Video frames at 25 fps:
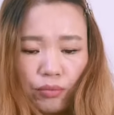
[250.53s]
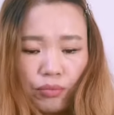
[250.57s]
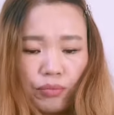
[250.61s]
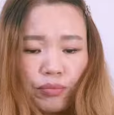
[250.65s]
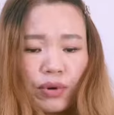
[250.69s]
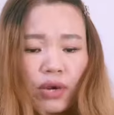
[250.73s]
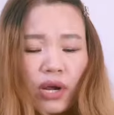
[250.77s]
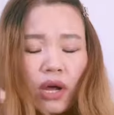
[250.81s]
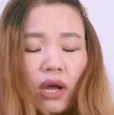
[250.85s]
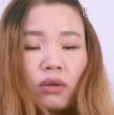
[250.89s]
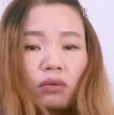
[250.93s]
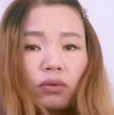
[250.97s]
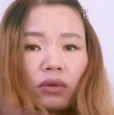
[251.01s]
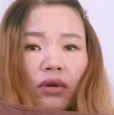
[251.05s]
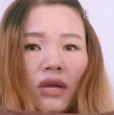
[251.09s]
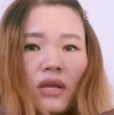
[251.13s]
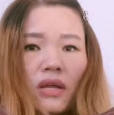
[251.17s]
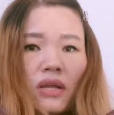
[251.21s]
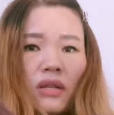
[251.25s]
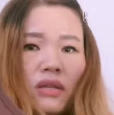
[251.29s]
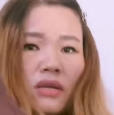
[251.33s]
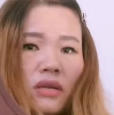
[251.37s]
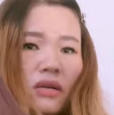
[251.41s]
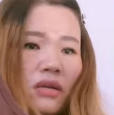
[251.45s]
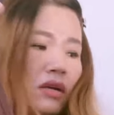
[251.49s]
brown
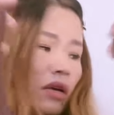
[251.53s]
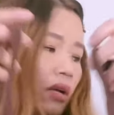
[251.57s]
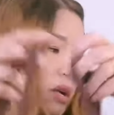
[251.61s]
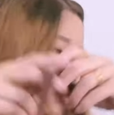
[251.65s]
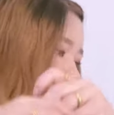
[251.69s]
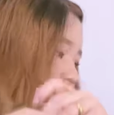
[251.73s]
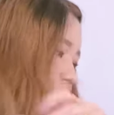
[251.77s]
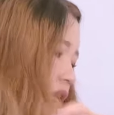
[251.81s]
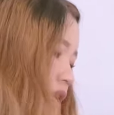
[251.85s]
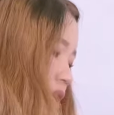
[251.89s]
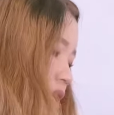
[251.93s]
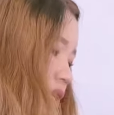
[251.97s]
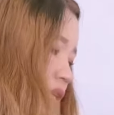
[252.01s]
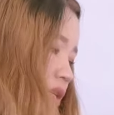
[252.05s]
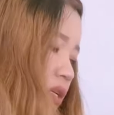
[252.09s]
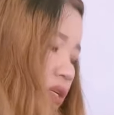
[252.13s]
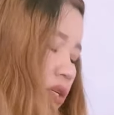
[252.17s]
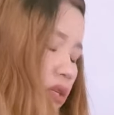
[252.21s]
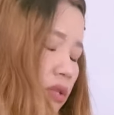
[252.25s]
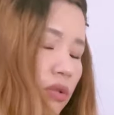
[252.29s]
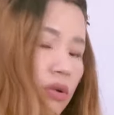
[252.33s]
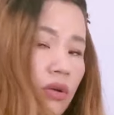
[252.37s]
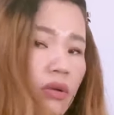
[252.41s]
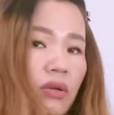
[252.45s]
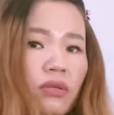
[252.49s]
color I
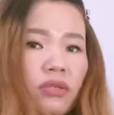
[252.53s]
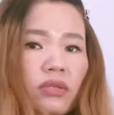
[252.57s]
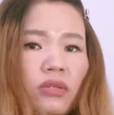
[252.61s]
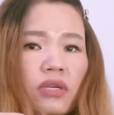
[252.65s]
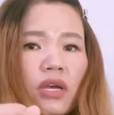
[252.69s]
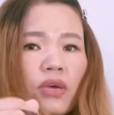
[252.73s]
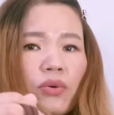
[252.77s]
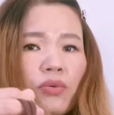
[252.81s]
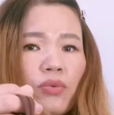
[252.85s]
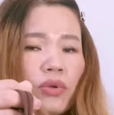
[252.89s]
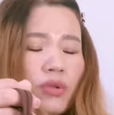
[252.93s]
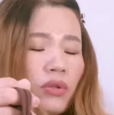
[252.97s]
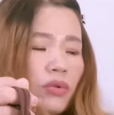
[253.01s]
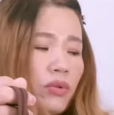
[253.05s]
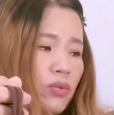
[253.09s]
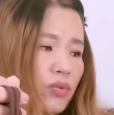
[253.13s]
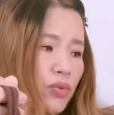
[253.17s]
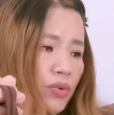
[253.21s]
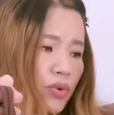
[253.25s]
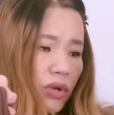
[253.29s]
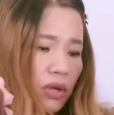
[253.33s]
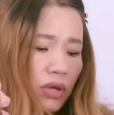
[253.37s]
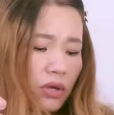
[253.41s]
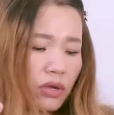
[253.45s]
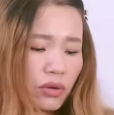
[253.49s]
thought I will
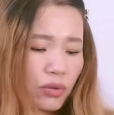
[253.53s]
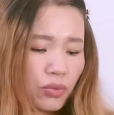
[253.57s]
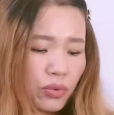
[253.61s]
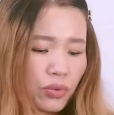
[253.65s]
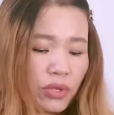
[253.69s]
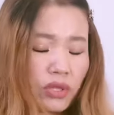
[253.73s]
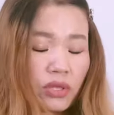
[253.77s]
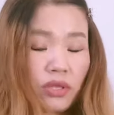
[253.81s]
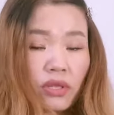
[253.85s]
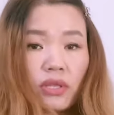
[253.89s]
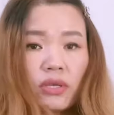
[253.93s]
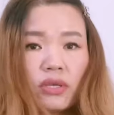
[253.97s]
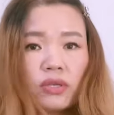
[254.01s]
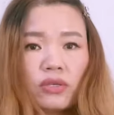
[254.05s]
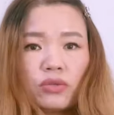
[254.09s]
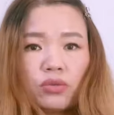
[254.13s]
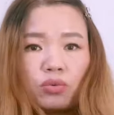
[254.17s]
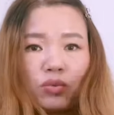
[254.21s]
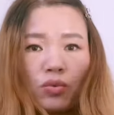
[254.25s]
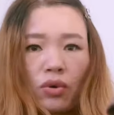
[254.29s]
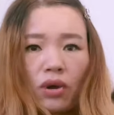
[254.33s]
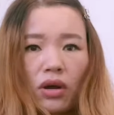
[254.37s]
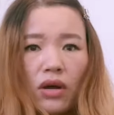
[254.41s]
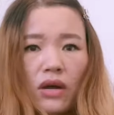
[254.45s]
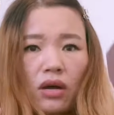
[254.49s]
wear with this
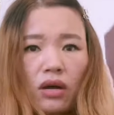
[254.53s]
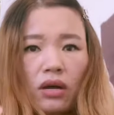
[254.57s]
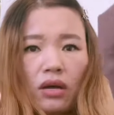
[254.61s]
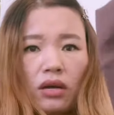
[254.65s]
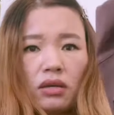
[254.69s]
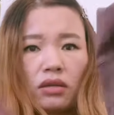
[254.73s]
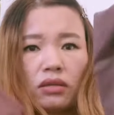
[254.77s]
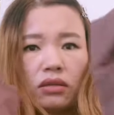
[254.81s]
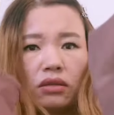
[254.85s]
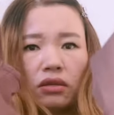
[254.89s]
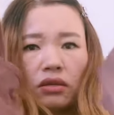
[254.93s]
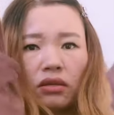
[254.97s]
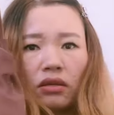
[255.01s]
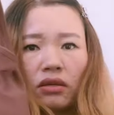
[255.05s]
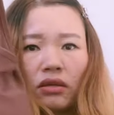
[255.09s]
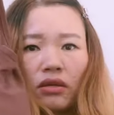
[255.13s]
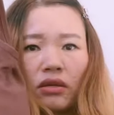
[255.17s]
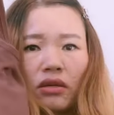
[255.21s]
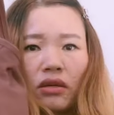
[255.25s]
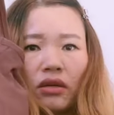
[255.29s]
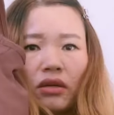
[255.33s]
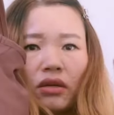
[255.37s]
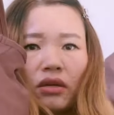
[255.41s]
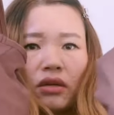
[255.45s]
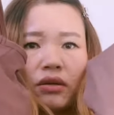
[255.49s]
one
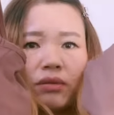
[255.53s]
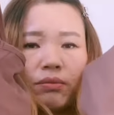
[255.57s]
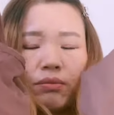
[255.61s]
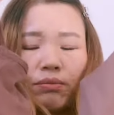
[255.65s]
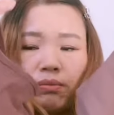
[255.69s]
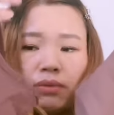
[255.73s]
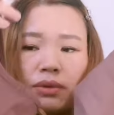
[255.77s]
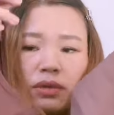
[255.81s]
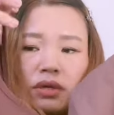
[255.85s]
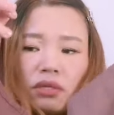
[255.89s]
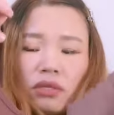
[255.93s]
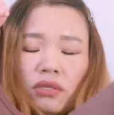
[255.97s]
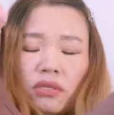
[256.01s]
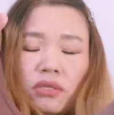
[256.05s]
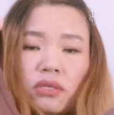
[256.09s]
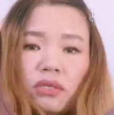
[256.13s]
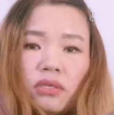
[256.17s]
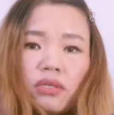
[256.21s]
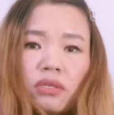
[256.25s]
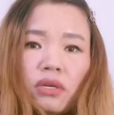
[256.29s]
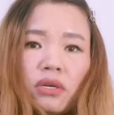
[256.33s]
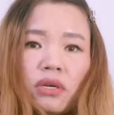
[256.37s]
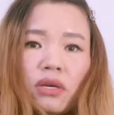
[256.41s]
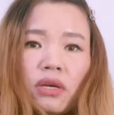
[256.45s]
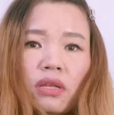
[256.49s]
but
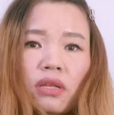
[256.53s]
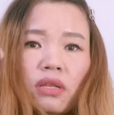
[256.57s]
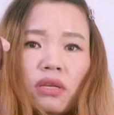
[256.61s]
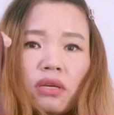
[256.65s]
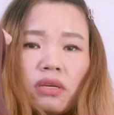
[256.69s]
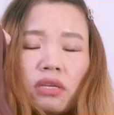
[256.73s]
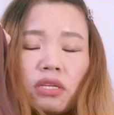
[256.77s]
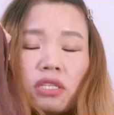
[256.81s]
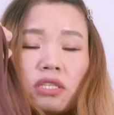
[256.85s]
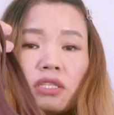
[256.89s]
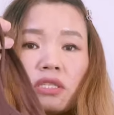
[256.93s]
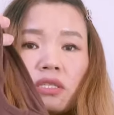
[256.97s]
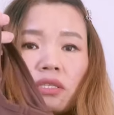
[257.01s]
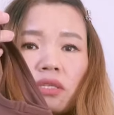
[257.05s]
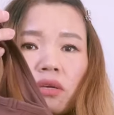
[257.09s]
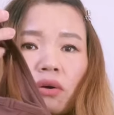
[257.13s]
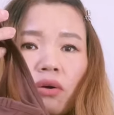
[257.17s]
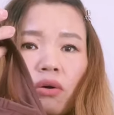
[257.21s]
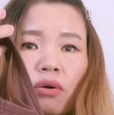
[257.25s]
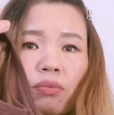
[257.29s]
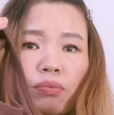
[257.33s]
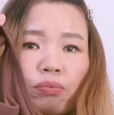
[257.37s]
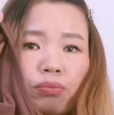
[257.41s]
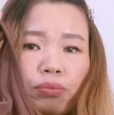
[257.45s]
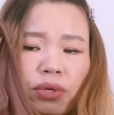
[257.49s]
the color is a
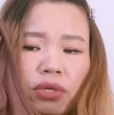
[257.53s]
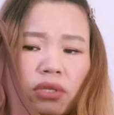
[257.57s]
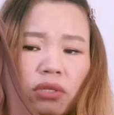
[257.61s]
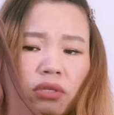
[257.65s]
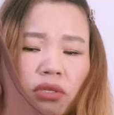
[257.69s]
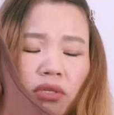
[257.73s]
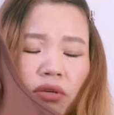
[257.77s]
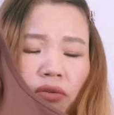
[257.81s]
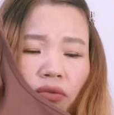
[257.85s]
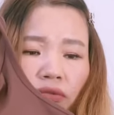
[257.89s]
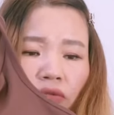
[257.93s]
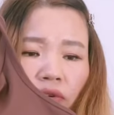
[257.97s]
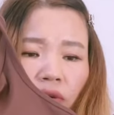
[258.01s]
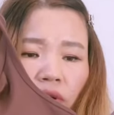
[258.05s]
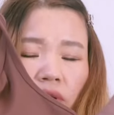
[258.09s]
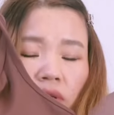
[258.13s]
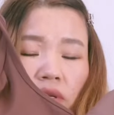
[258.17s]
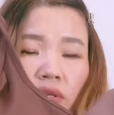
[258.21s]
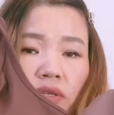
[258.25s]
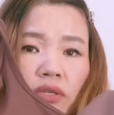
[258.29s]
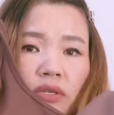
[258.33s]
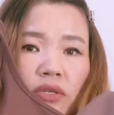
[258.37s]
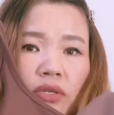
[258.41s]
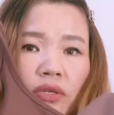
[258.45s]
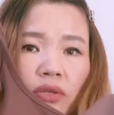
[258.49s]
bit
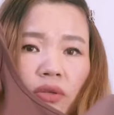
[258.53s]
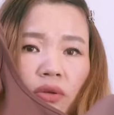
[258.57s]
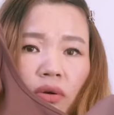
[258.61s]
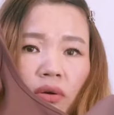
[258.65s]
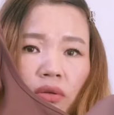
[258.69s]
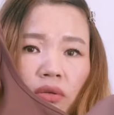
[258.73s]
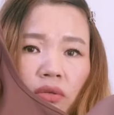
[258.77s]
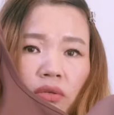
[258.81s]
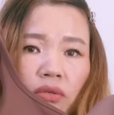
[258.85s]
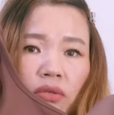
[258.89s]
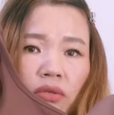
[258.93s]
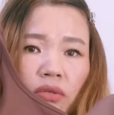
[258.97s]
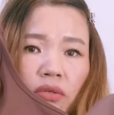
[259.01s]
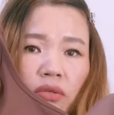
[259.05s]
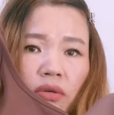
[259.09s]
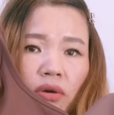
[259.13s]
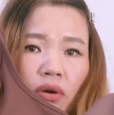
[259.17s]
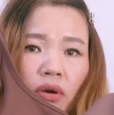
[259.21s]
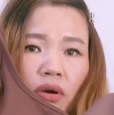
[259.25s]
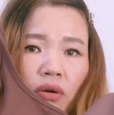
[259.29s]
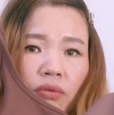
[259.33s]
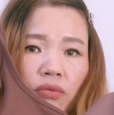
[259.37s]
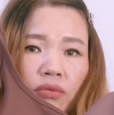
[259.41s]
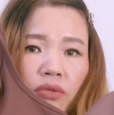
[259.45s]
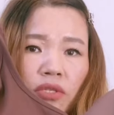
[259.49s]
different not
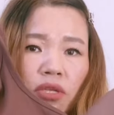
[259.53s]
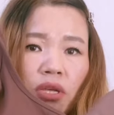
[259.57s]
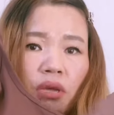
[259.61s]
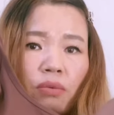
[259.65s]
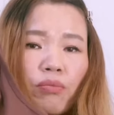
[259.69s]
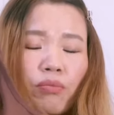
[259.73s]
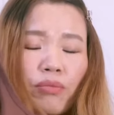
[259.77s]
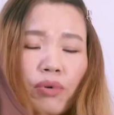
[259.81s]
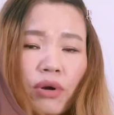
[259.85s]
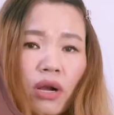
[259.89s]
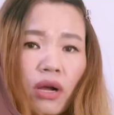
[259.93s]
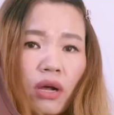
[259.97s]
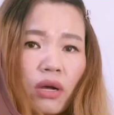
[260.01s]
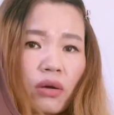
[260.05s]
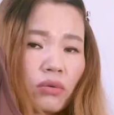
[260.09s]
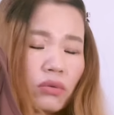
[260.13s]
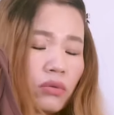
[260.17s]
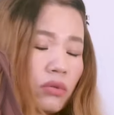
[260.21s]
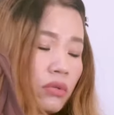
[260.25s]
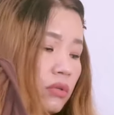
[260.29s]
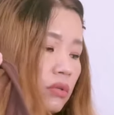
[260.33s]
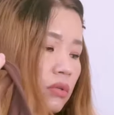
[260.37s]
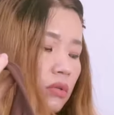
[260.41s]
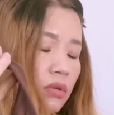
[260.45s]
of same brown